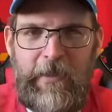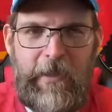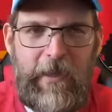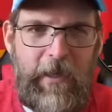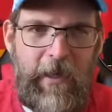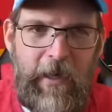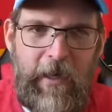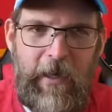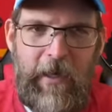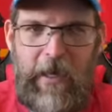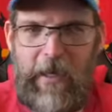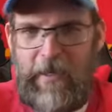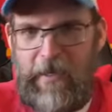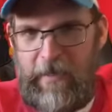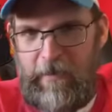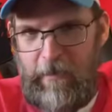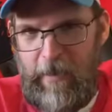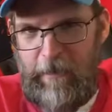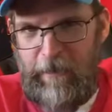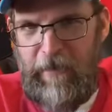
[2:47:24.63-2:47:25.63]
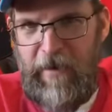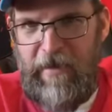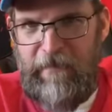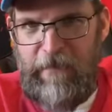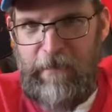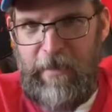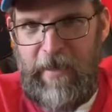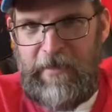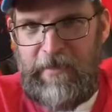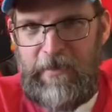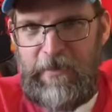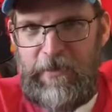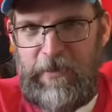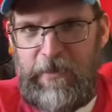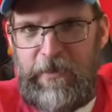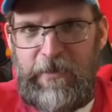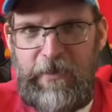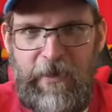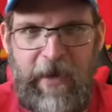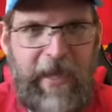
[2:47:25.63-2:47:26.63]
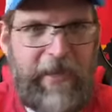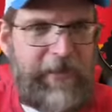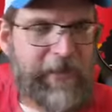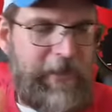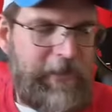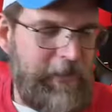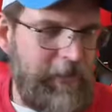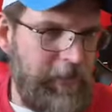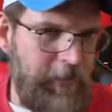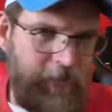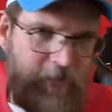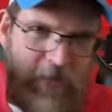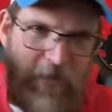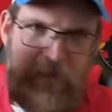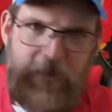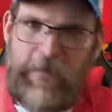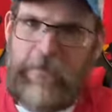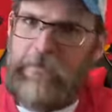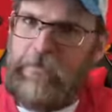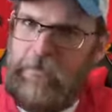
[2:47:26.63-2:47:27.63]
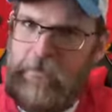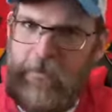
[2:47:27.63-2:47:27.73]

And then my private messages are asking. So just